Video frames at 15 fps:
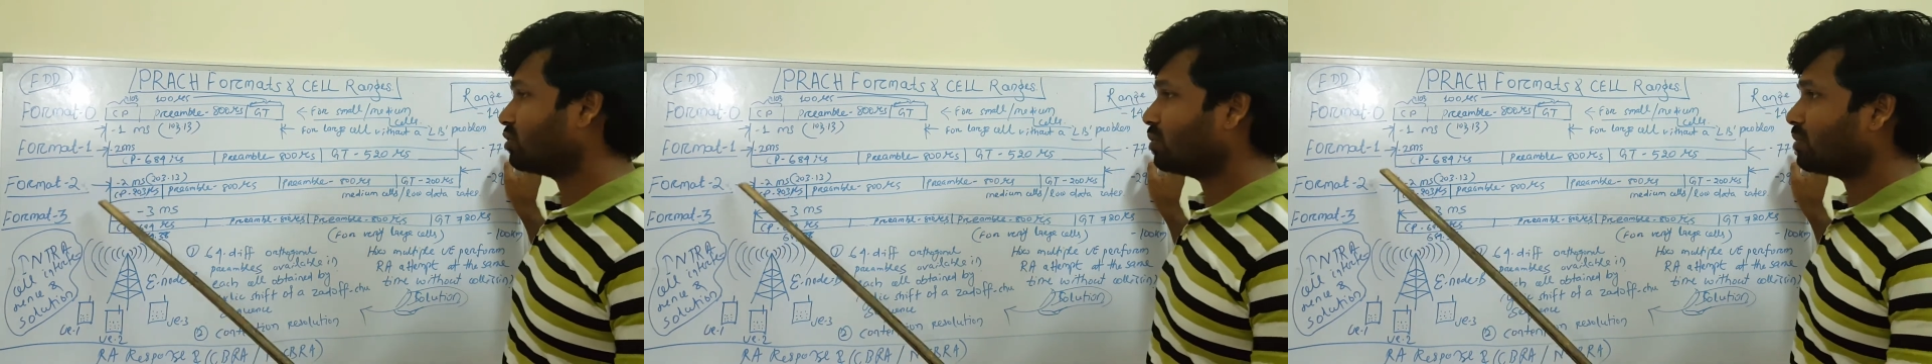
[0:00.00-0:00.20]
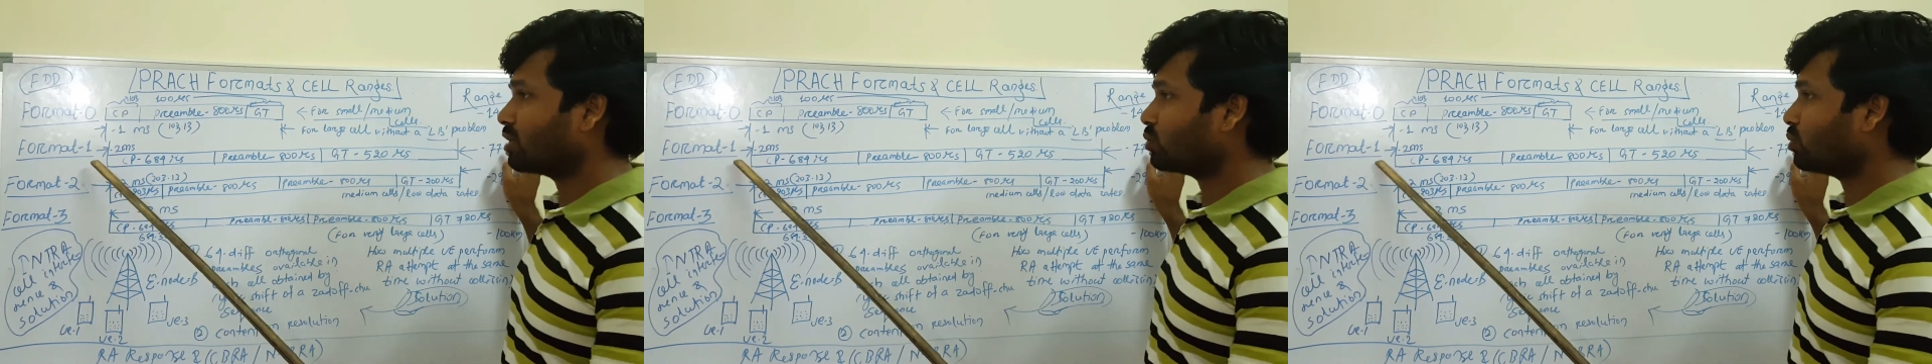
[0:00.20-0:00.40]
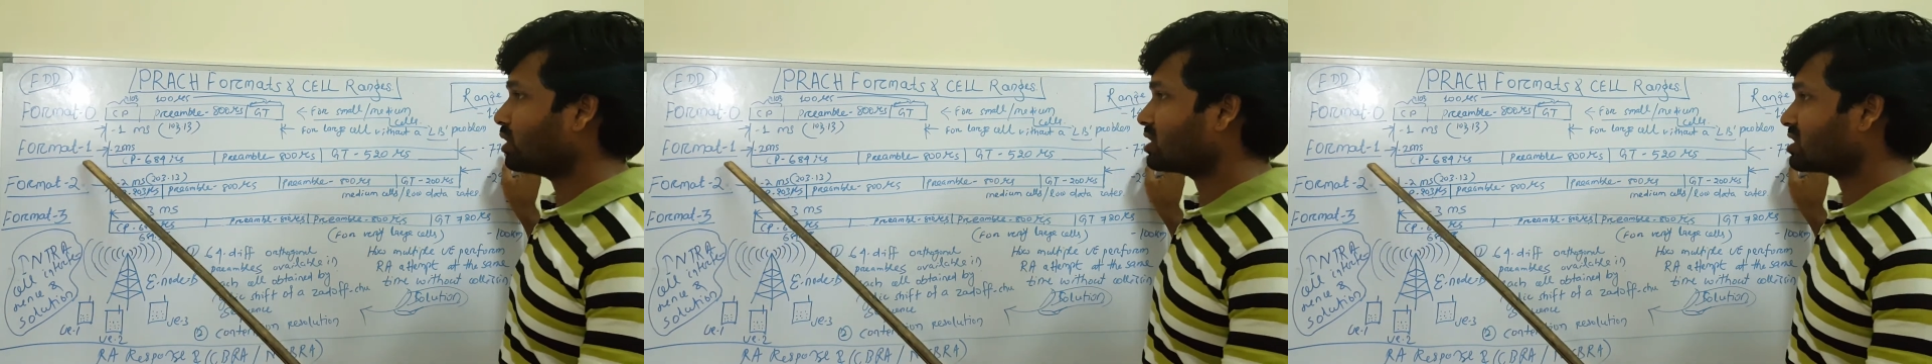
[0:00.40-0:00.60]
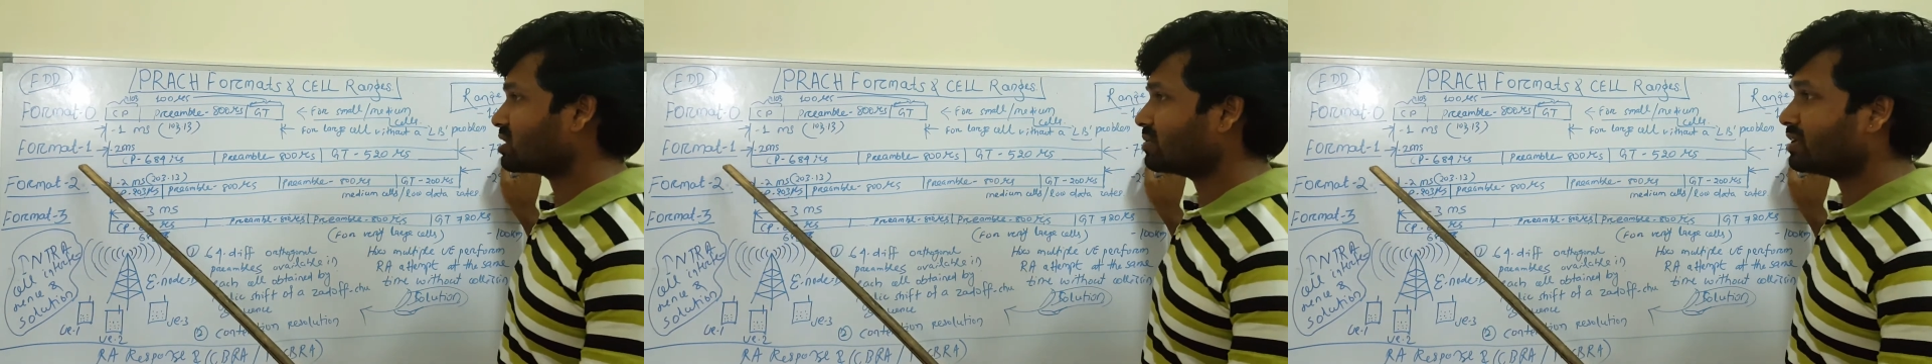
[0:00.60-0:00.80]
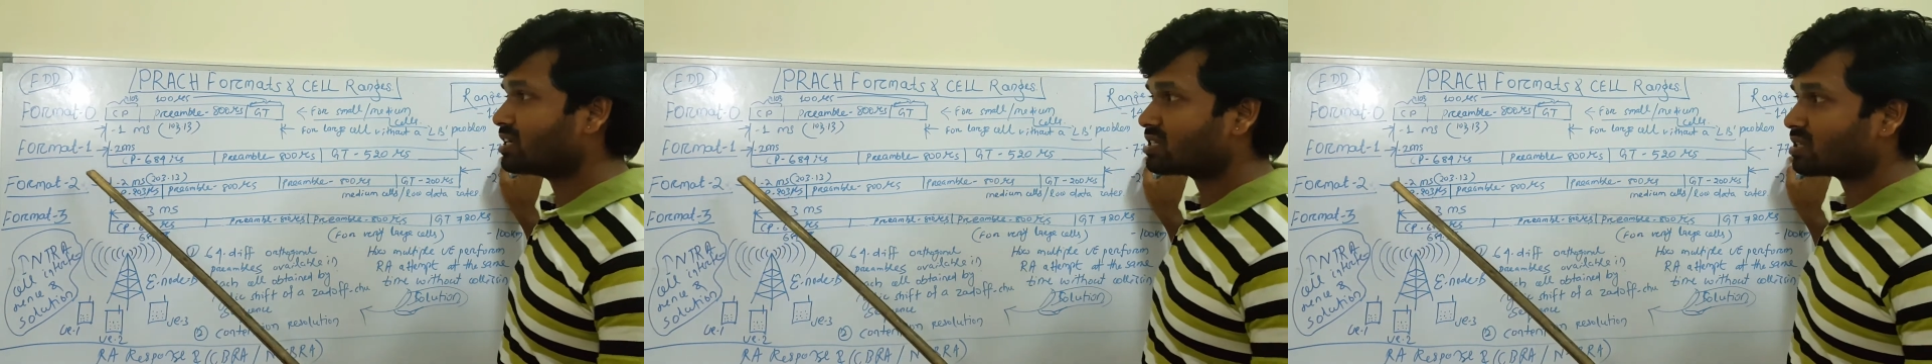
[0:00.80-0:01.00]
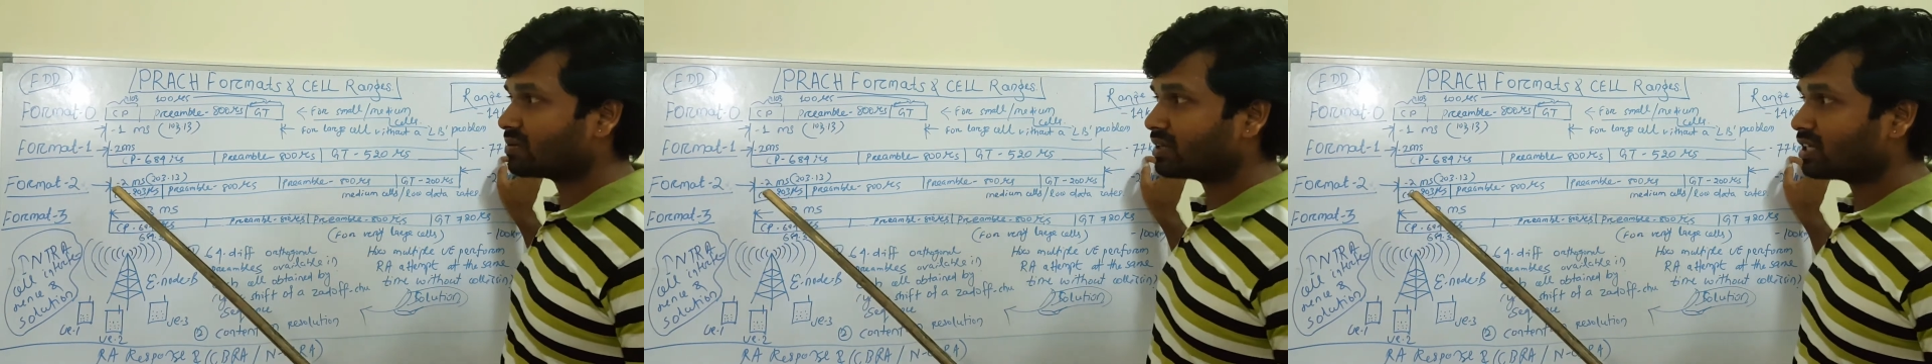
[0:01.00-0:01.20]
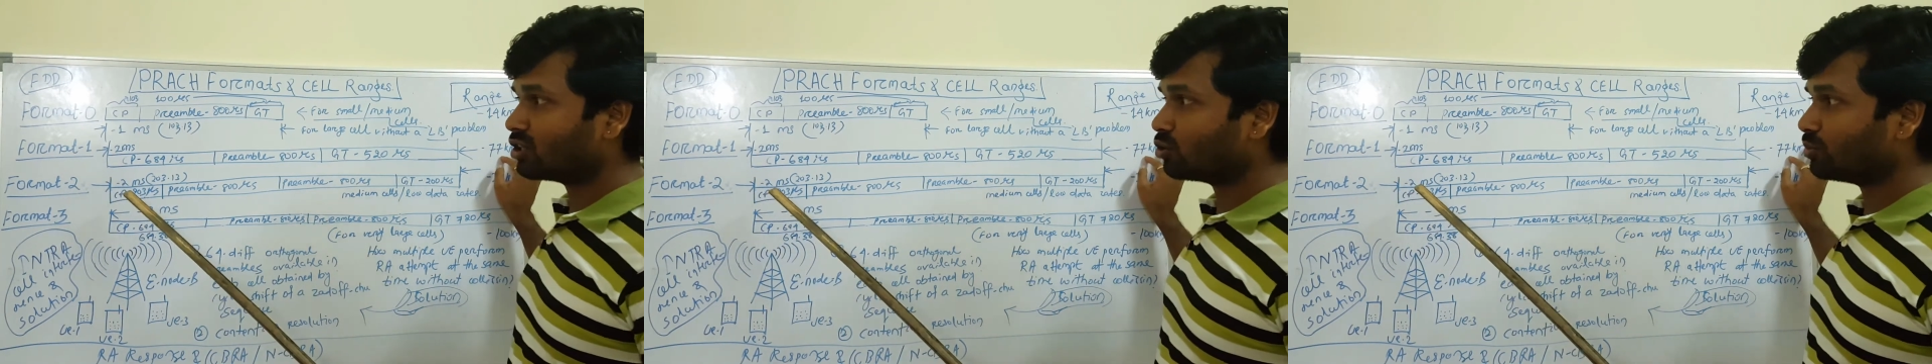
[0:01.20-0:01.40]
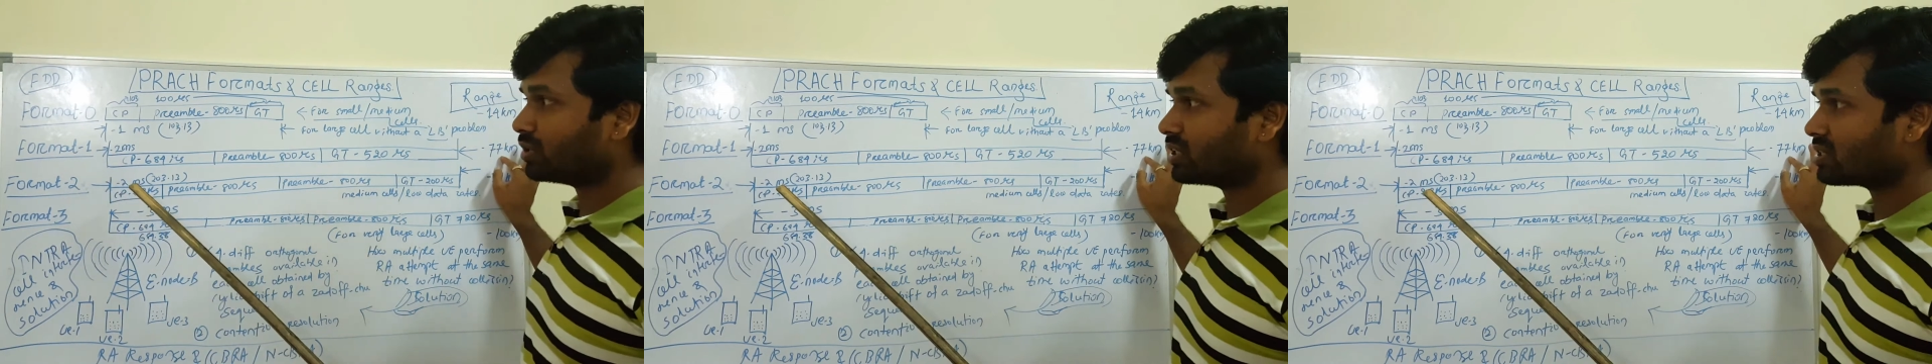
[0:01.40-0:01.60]
format 1 77
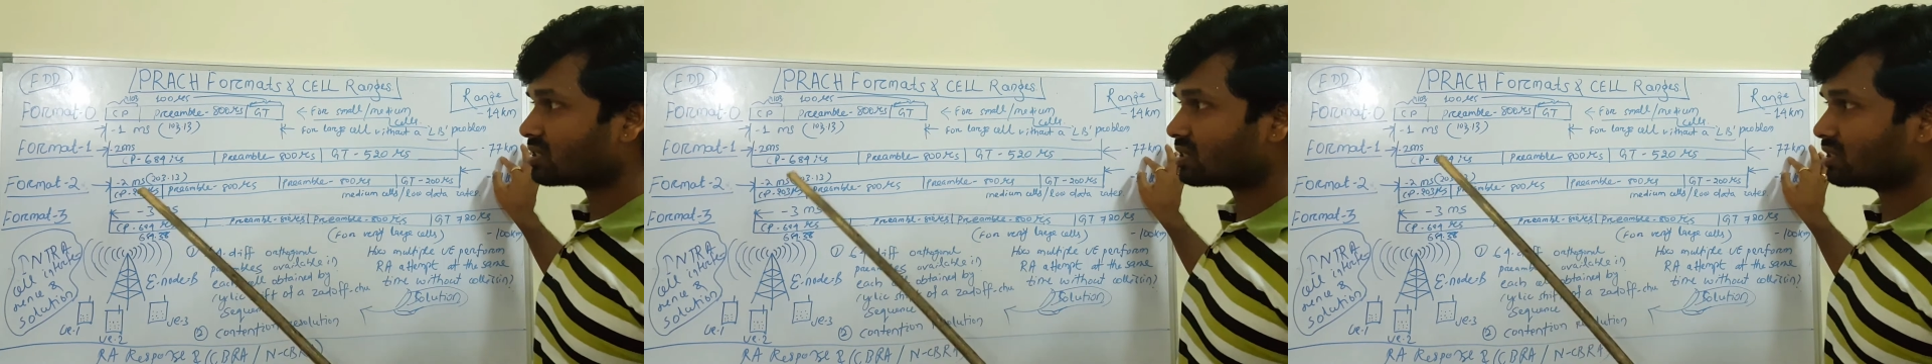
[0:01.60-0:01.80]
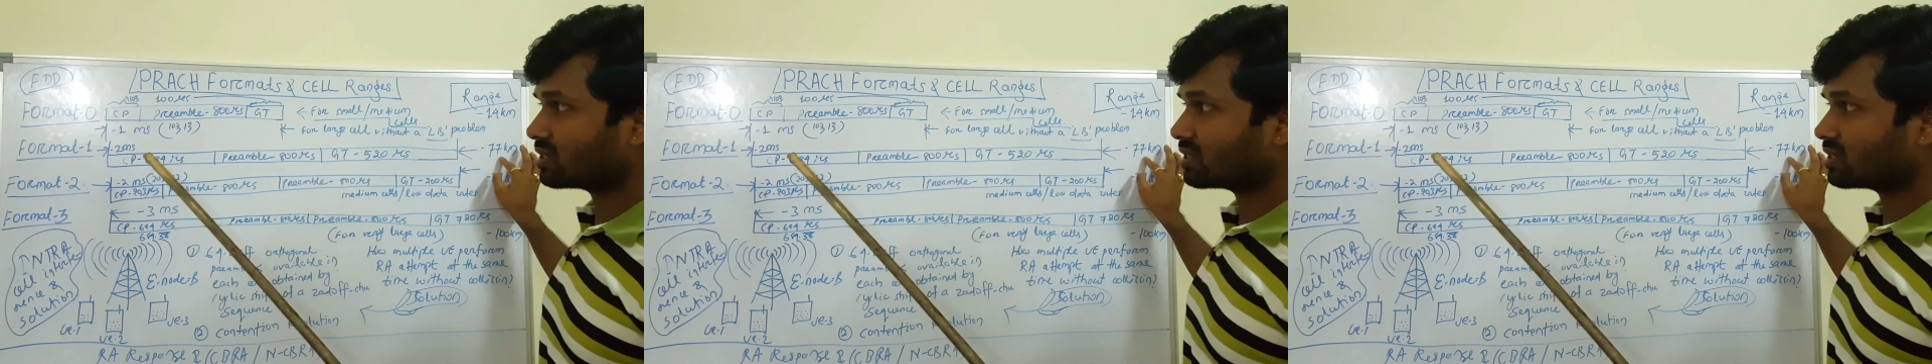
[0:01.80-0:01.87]
kilometers.